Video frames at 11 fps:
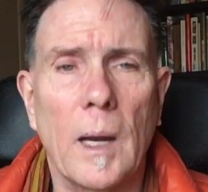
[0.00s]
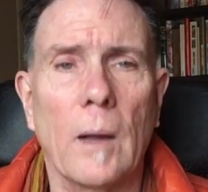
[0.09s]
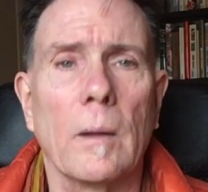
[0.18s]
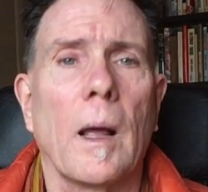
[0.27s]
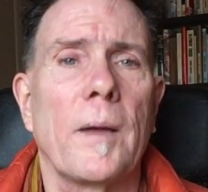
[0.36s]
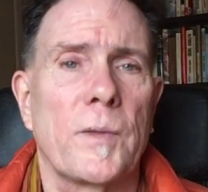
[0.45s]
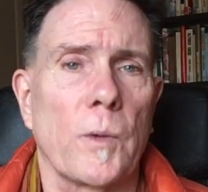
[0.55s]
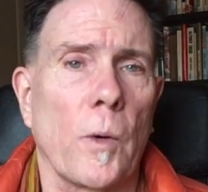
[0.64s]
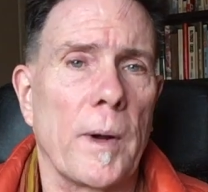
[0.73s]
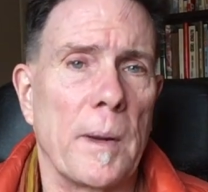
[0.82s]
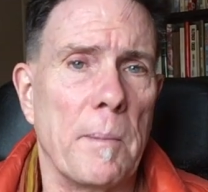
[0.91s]
our lives are
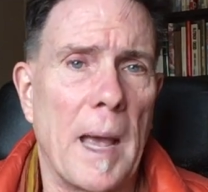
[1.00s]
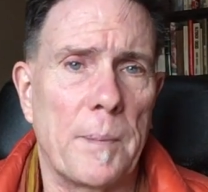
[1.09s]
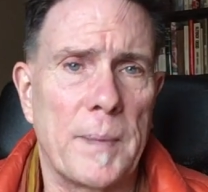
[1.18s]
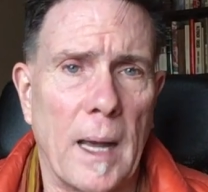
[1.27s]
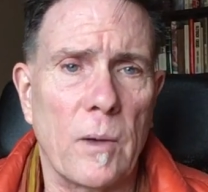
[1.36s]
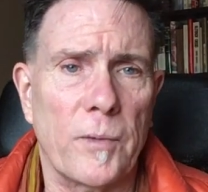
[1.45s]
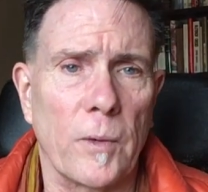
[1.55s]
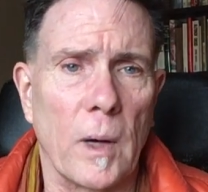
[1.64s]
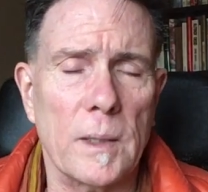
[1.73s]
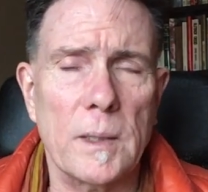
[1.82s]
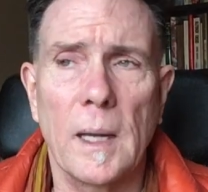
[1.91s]
already mapped out
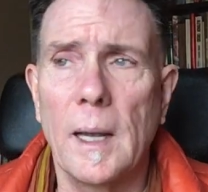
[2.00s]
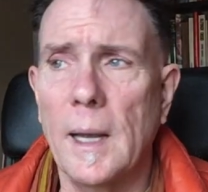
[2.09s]
for us?